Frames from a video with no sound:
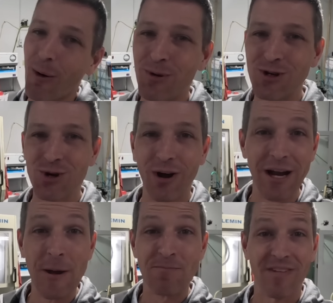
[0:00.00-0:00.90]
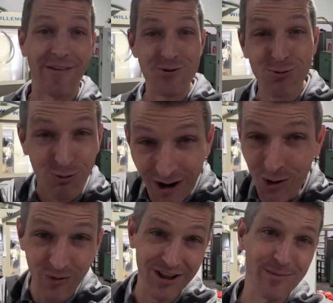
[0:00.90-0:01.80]
Hope you enjoyed. If you run
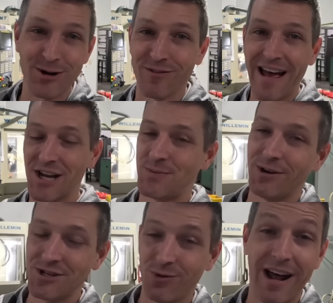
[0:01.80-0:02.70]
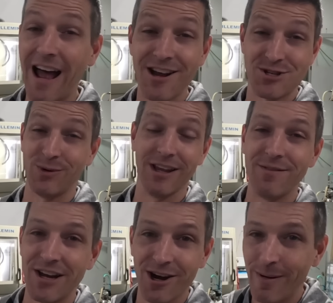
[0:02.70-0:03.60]
a Willemin or have had experience one, I actually would
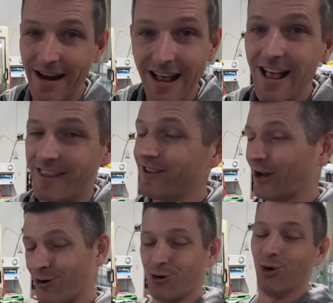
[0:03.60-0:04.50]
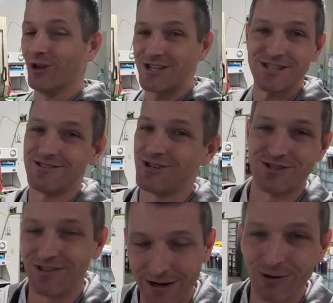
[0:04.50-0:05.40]
love to hear about it. They're the coolest.
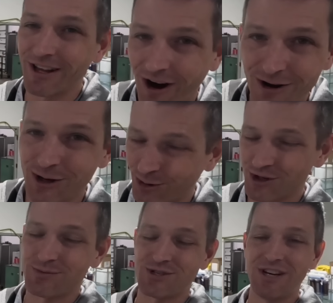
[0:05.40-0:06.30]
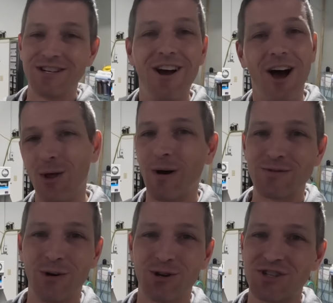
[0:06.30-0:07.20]
Just they really are the coolest machines.
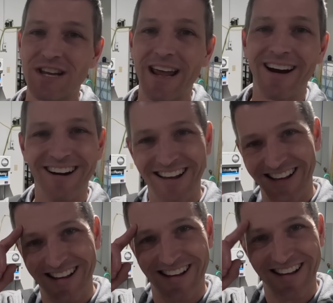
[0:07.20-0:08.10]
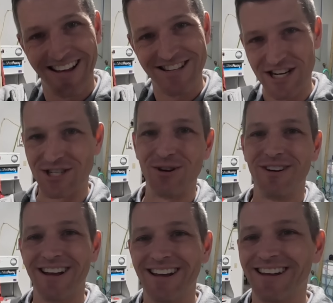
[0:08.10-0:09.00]
Otherwise, folks, take care. Please, Dave.